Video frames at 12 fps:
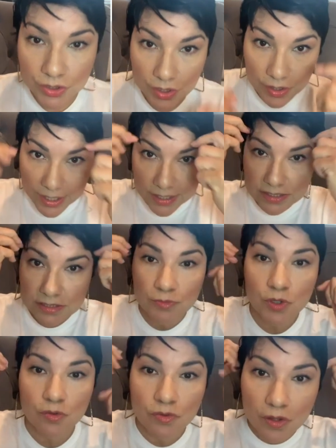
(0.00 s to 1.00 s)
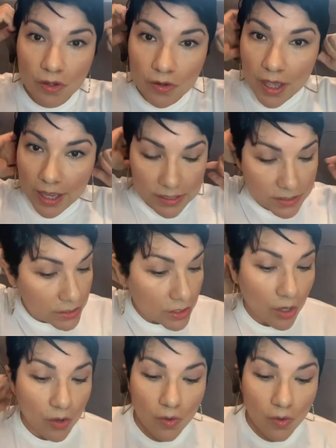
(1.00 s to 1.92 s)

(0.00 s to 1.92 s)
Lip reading: and smooth. Okay, so